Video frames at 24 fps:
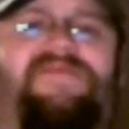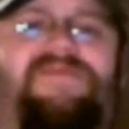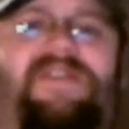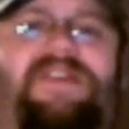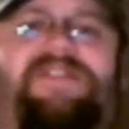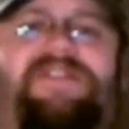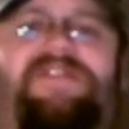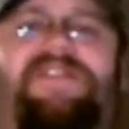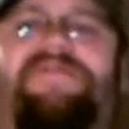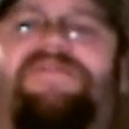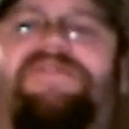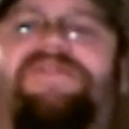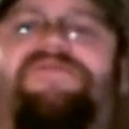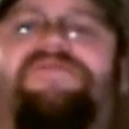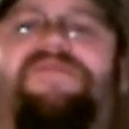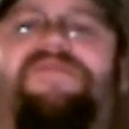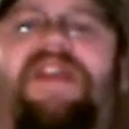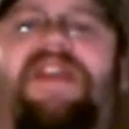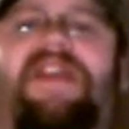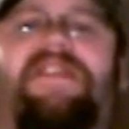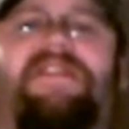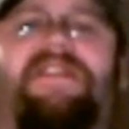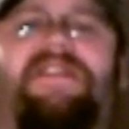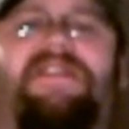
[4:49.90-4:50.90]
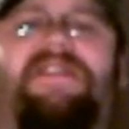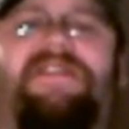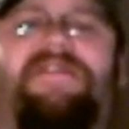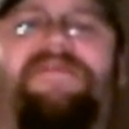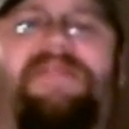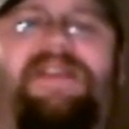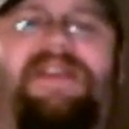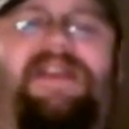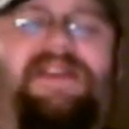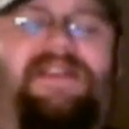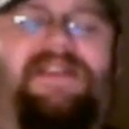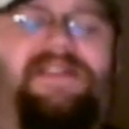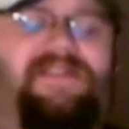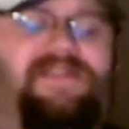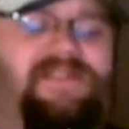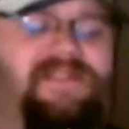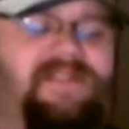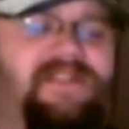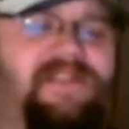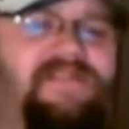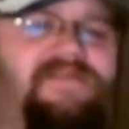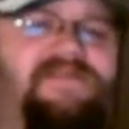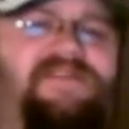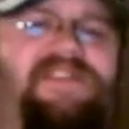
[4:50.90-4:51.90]
wrestling was great
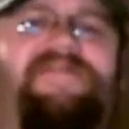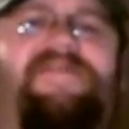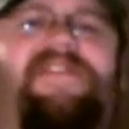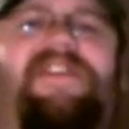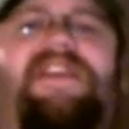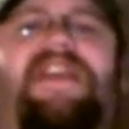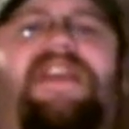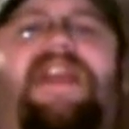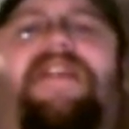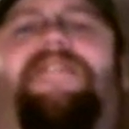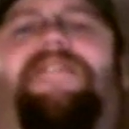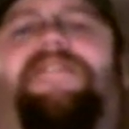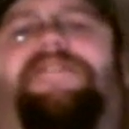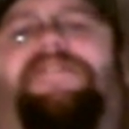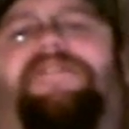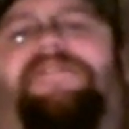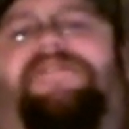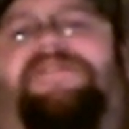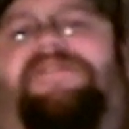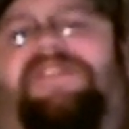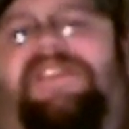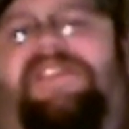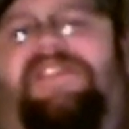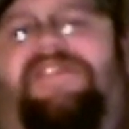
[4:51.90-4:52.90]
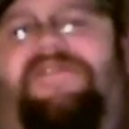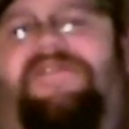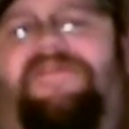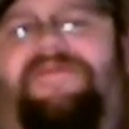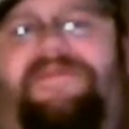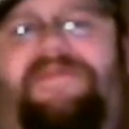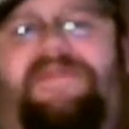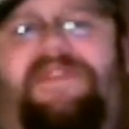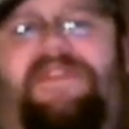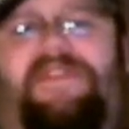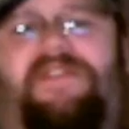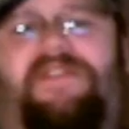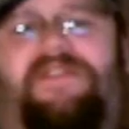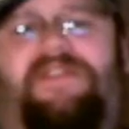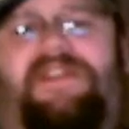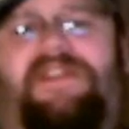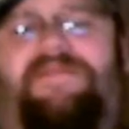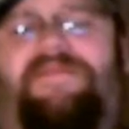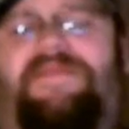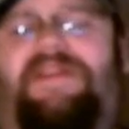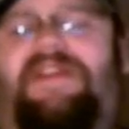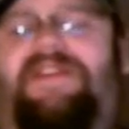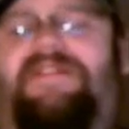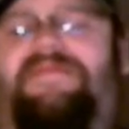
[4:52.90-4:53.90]
because there was even characters. You know, from the early
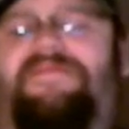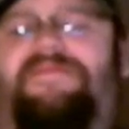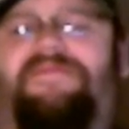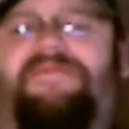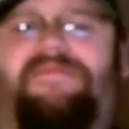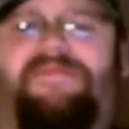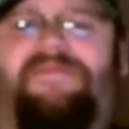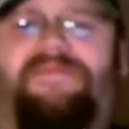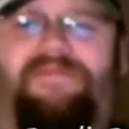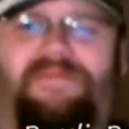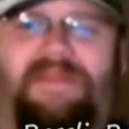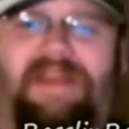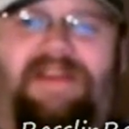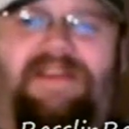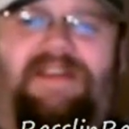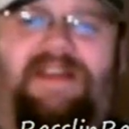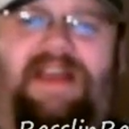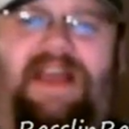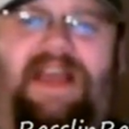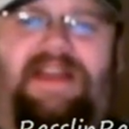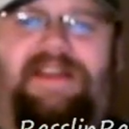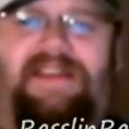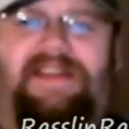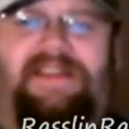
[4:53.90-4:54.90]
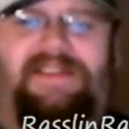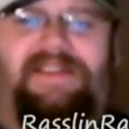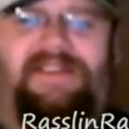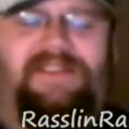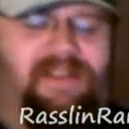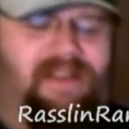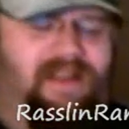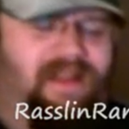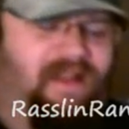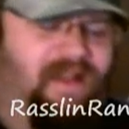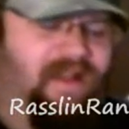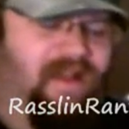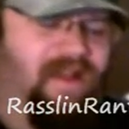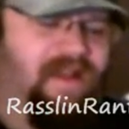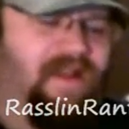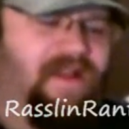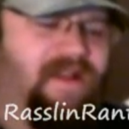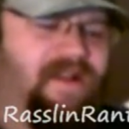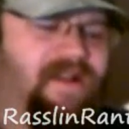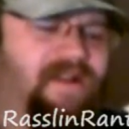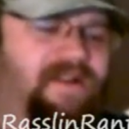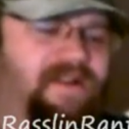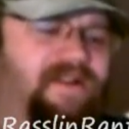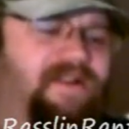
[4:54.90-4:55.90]
to mid-90s,
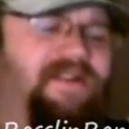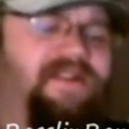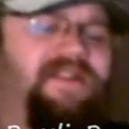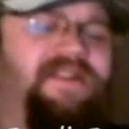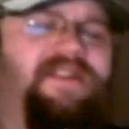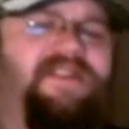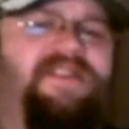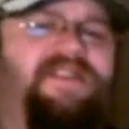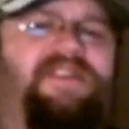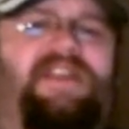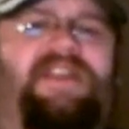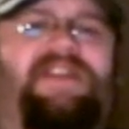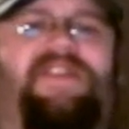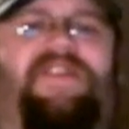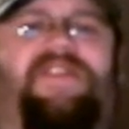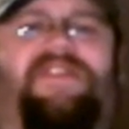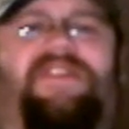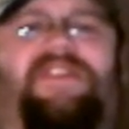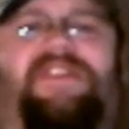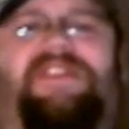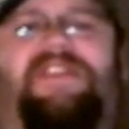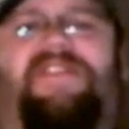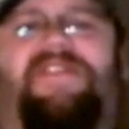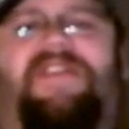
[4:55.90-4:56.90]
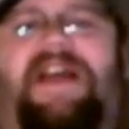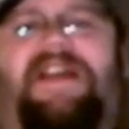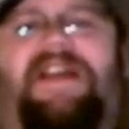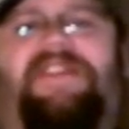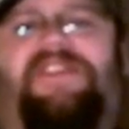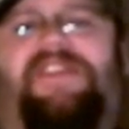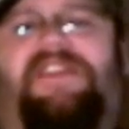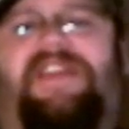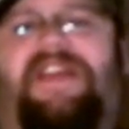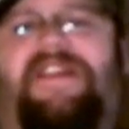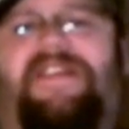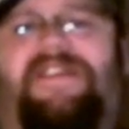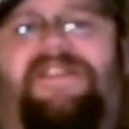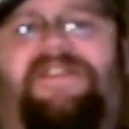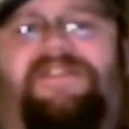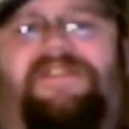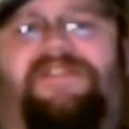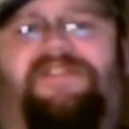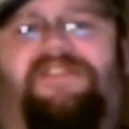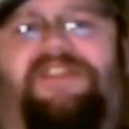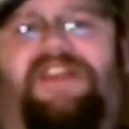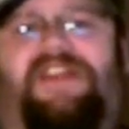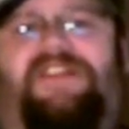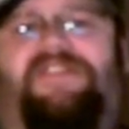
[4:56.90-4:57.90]
you know, you still had your
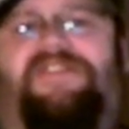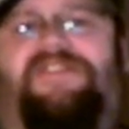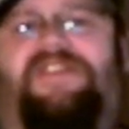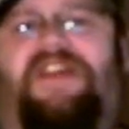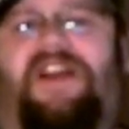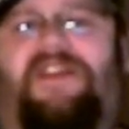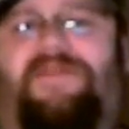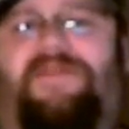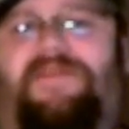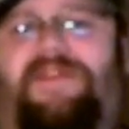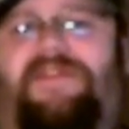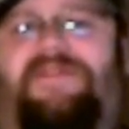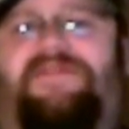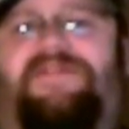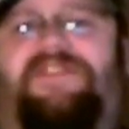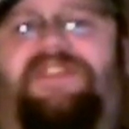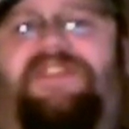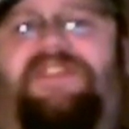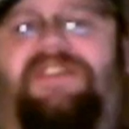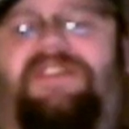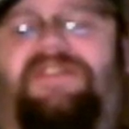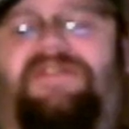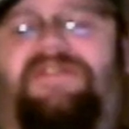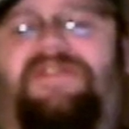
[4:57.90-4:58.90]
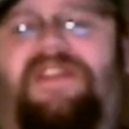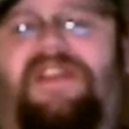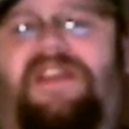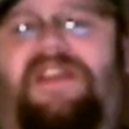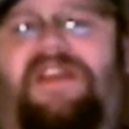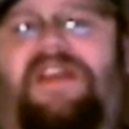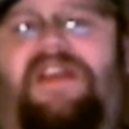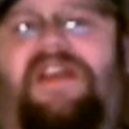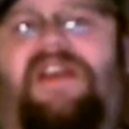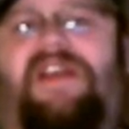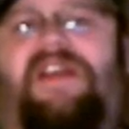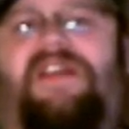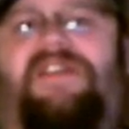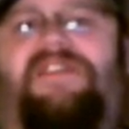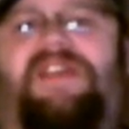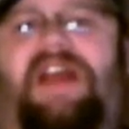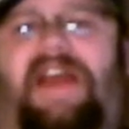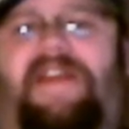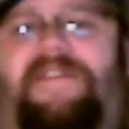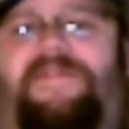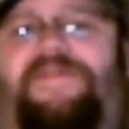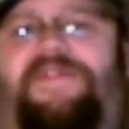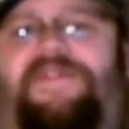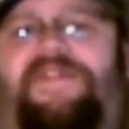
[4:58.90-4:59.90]
characters. You had your tugboats and
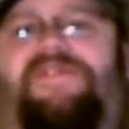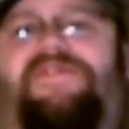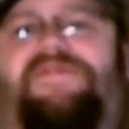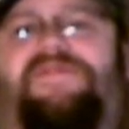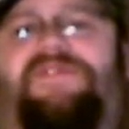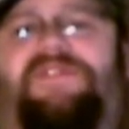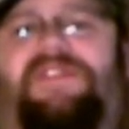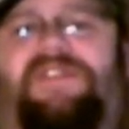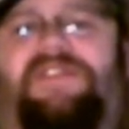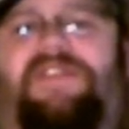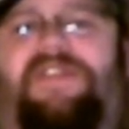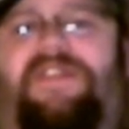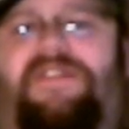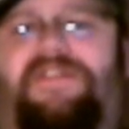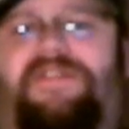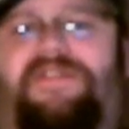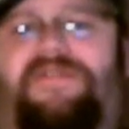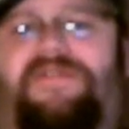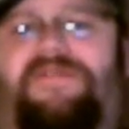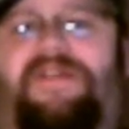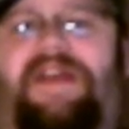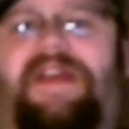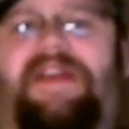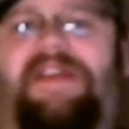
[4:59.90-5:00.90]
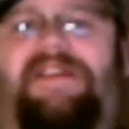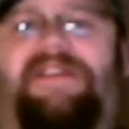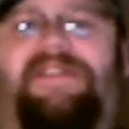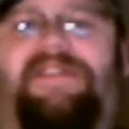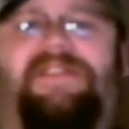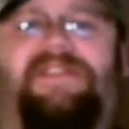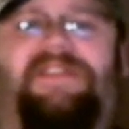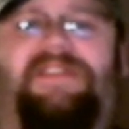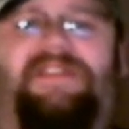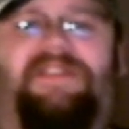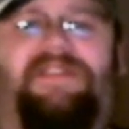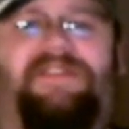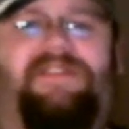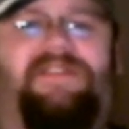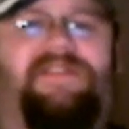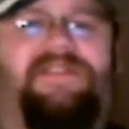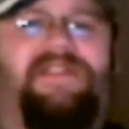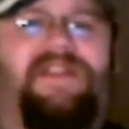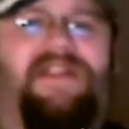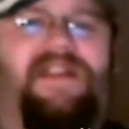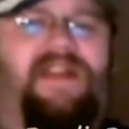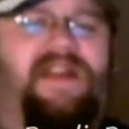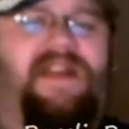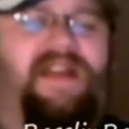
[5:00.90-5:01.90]
typhoons and earthquakes and
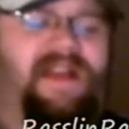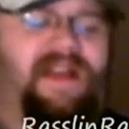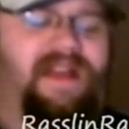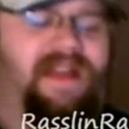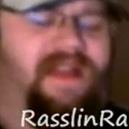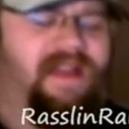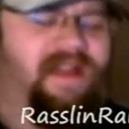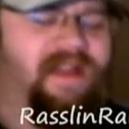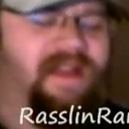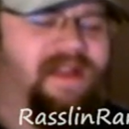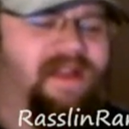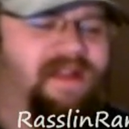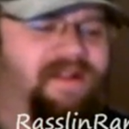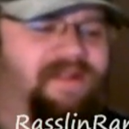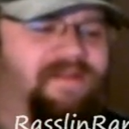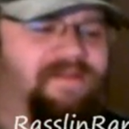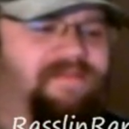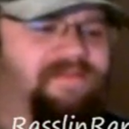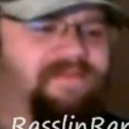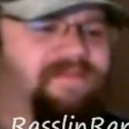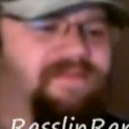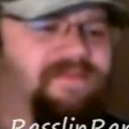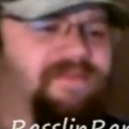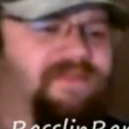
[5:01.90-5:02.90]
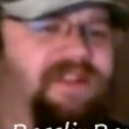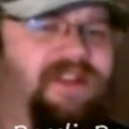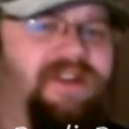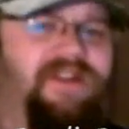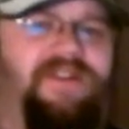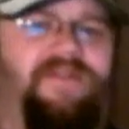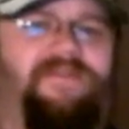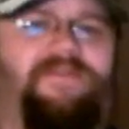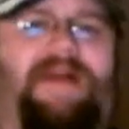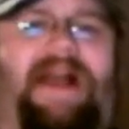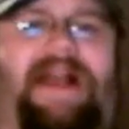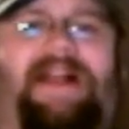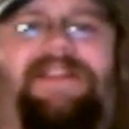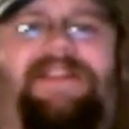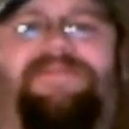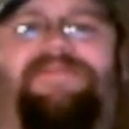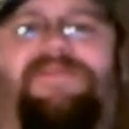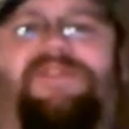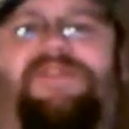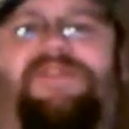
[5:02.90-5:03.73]
you know, Max